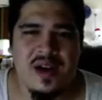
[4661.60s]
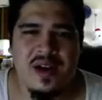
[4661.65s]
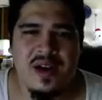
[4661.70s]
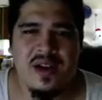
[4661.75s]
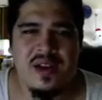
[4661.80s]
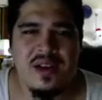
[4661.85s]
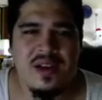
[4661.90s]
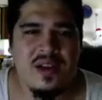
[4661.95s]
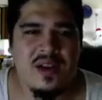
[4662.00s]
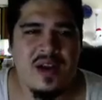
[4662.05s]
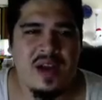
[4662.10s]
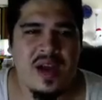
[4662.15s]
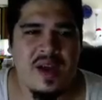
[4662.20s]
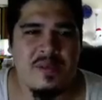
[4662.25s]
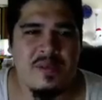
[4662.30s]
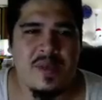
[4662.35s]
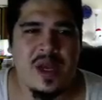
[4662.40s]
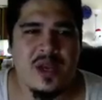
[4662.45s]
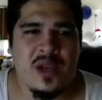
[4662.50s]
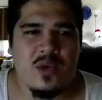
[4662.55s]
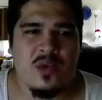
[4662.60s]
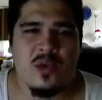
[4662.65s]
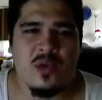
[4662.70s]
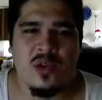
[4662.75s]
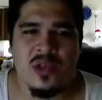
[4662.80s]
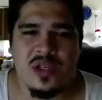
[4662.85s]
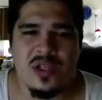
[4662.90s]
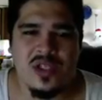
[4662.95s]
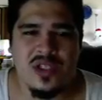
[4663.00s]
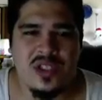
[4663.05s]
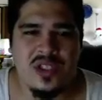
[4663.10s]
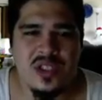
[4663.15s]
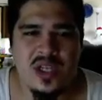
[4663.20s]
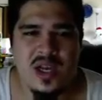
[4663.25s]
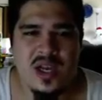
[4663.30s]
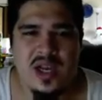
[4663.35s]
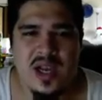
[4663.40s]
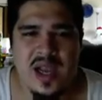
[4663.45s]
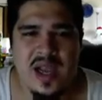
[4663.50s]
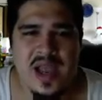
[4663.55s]
and I have my coolers.
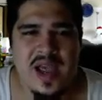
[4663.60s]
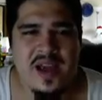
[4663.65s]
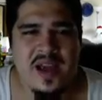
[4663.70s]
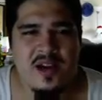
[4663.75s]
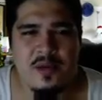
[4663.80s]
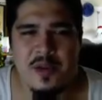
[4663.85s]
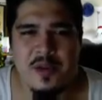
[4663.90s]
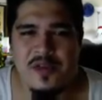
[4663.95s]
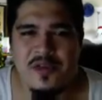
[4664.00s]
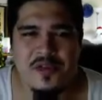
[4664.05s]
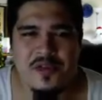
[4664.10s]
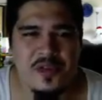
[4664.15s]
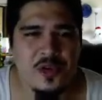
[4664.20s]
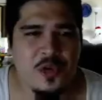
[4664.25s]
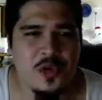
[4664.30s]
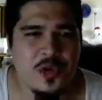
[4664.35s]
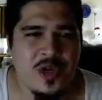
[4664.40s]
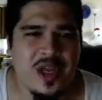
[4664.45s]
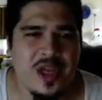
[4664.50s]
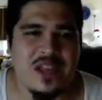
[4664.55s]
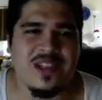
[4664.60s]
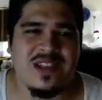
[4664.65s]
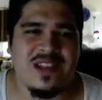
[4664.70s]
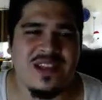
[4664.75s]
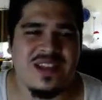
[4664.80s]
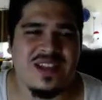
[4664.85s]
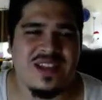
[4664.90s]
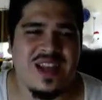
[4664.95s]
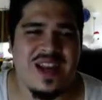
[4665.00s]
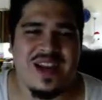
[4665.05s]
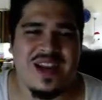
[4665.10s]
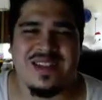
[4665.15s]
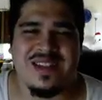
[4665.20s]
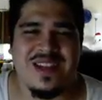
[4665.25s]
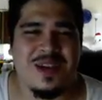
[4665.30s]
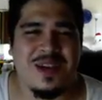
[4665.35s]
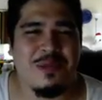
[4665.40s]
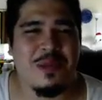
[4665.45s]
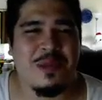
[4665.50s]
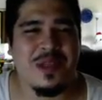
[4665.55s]
I had all my food nicely stacked
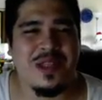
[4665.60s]
up, but those